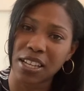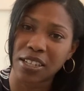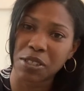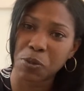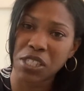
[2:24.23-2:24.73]

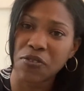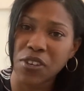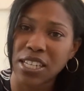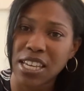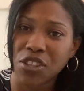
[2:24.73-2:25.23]

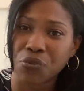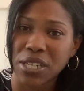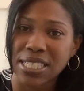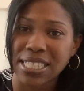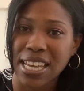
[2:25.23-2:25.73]
specifically in the
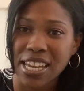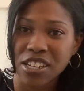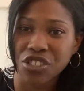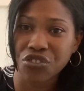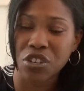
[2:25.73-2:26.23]
real estate
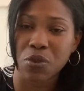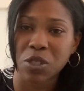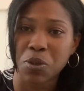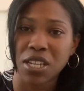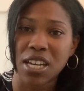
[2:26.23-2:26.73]
industry,
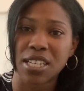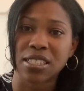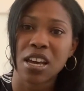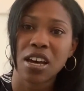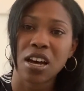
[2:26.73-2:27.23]
was
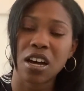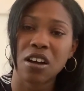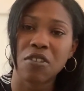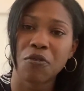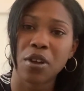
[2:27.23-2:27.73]
because
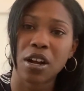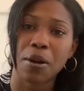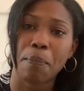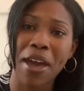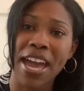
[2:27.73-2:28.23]
of
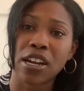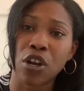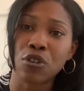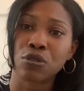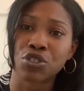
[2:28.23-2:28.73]
bad
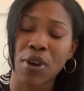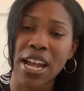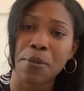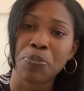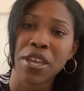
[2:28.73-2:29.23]
loans,
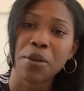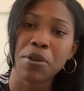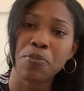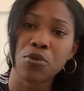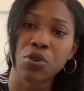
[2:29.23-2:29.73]
right?
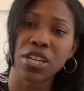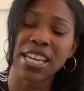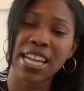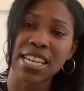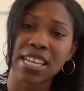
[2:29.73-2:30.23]
People were
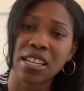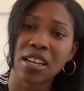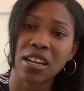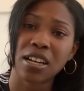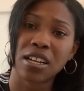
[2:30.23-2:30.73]
getting
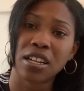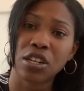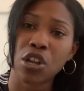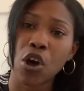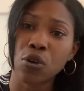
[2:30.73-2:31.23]

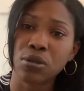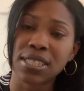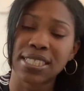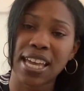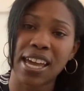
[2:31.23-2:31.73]

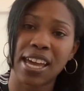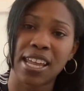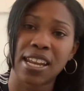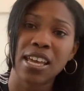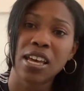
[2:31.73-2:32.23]
loans,
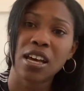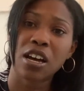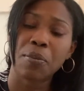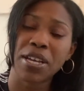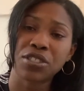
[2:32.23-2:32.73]
and
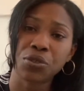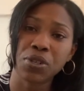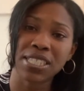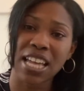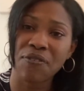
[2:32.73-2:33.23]
as
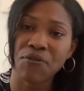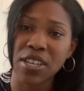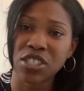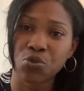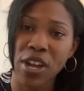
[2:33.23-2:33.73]
soon as that
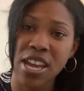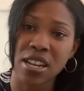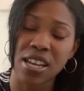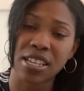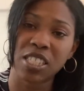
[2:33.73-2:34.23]
fixed
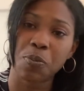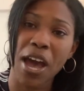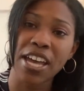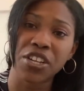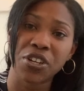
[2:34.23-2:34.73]
rate
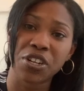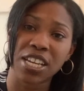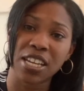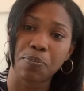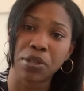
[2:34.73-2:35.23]
expired,
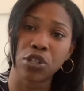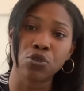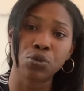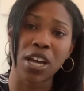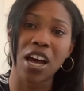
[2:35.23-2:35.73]
it
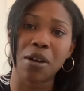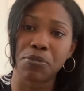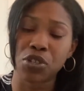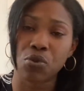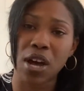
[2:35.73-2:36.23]
ballooned
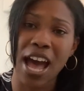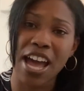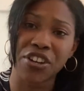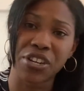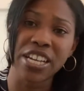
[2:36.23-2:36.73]
up to a
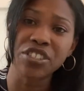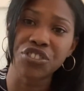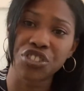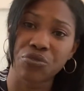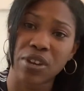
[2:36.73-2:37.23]
higher
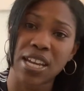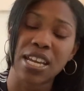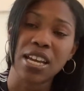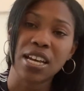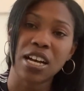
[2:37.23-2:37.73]
interest rate,
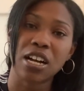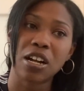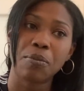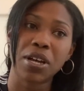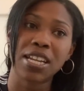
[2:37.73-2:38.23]

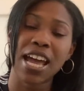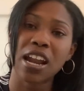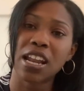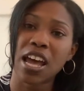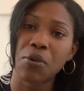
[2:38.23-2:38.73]

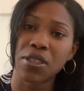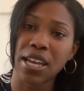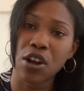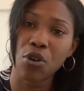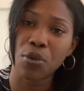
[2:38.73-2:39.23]
not allowing
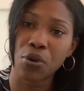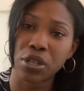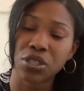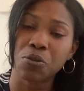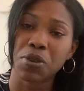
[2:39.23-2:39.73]
that
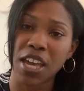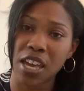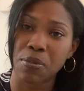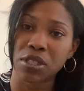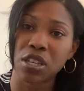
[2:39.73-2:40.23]
homeowner to be
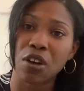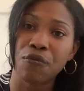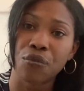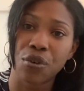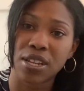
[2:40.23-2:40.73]
able to
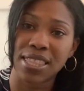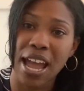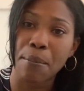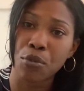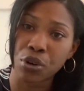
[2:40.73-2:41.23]
afford
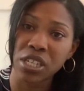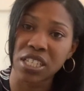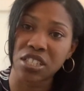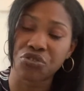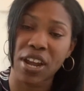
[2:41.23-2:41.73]
that
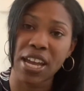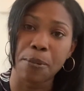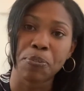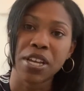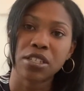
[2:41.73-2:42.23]
mortgage,
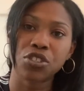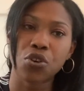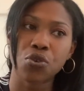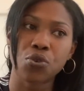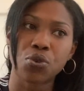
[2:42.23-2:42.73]
right?
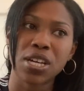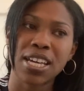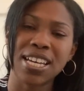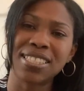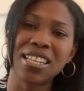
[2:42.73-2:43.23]
So
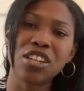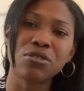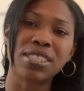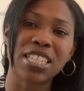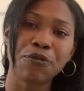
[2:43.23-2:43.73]
it's a
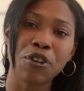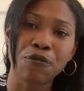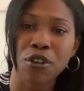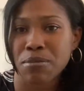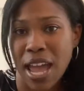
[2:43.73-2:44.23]
little
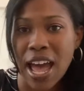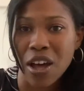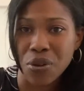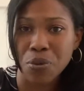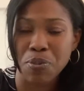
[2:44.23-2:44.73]
different from
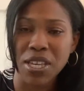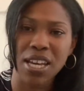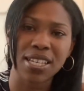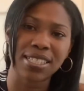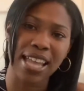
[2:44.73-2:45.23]
now,
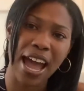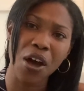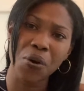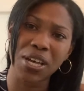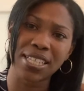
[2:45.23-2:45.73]
because
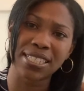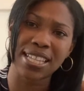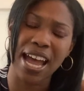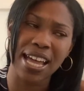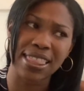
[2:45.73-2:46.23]
now it's
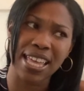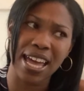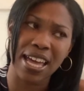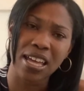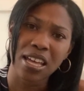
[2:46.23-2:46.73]
not
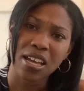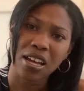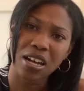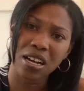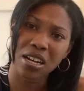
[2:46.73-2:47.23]
that
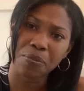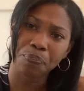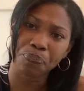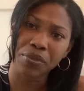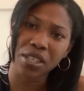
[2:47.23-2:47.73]

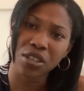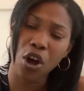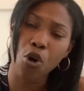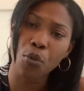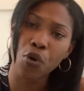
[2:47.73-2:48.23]

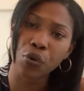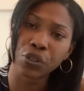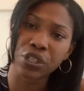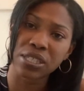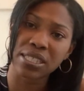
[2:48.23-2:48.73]

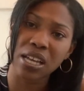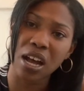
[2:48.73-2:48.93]
homeowners